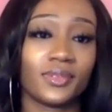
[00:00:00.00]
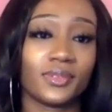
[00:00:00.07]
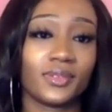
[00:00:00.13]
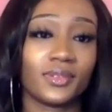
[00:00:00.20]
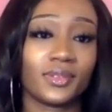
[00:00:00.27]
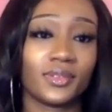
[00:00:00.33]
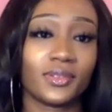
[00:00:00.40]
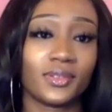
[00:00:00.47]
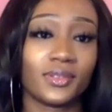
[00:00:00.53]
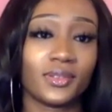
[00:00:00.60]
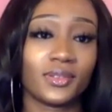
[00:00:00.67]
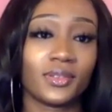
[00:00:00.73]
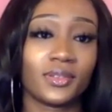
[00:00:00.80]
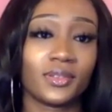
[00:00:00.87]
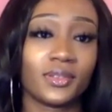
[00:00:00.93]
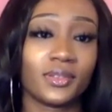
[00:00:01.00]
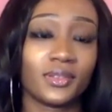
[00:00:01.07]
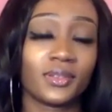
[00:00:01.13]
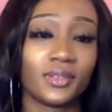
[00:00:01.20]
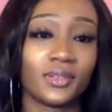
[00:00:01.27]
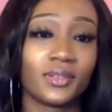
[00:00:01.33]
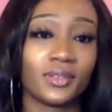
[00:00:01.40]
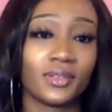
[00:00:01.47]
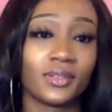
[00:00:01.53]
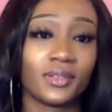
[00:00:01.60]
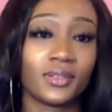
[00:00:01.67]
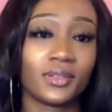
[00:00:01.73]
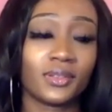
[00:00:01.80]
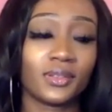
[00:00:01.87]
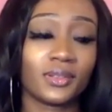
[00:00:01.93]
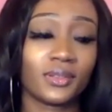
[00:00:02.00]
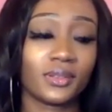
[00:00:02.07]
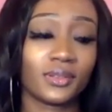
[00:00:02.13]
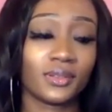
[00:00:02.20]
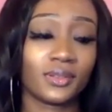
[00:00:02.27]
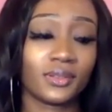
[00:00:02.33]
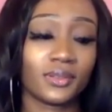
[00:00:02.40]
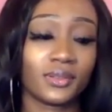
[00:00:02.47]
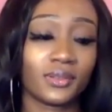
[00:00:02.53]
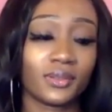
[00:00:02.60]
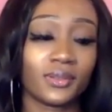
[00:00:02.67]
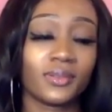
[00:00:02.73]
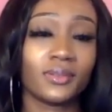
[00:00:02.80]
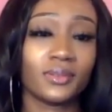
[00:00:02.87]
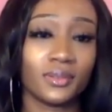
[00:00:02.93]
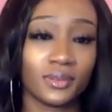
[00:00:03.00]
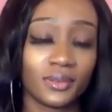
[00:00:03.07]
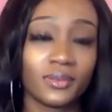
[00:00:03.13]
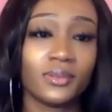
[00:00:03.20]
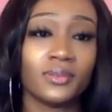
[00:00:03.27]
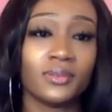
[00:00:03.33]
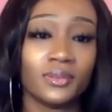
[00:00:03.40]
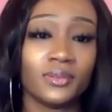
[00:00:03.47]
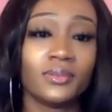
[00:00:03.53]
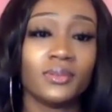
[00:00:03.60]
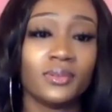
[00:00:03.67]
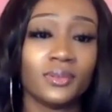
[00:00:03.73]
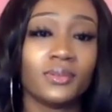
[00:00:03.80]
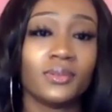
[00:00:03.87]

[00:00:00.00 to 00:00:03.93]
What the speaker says: (silent)